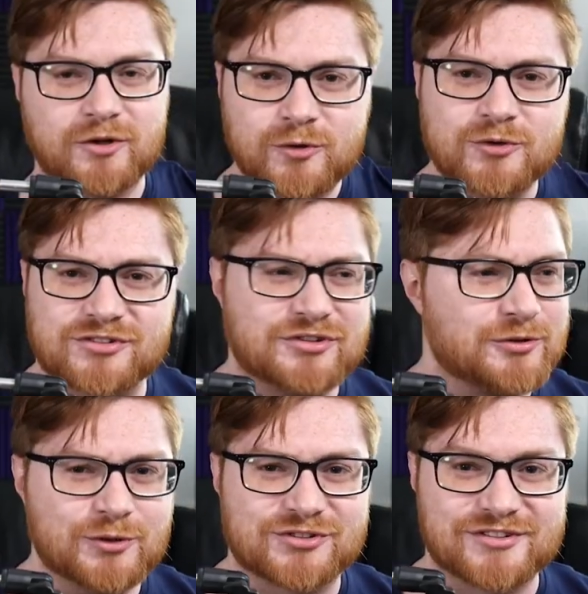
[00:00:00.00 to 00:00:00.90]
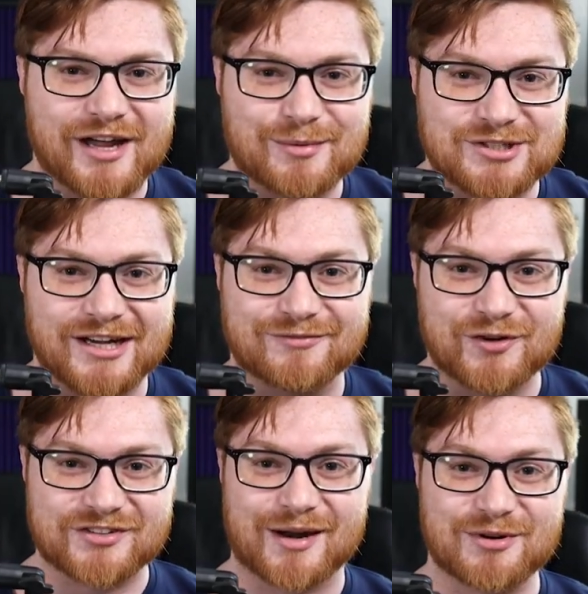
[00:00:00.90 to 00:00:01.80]
Do you use Snapchat
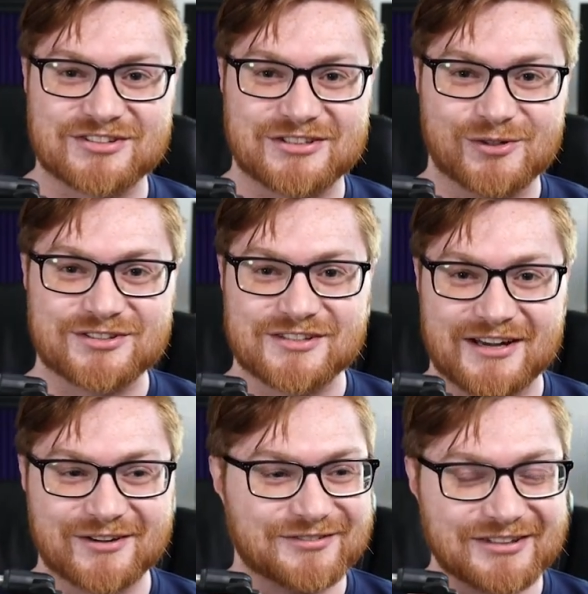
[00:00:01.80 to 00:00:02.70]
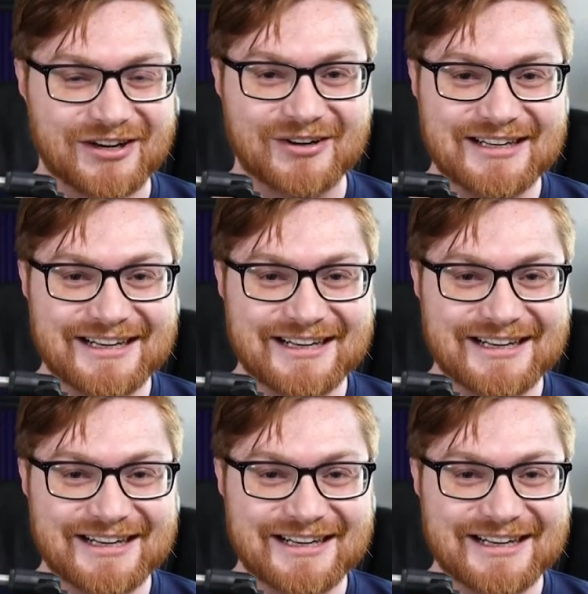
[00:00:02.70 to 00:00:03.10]
for cybersecurity stuff? I don't even know.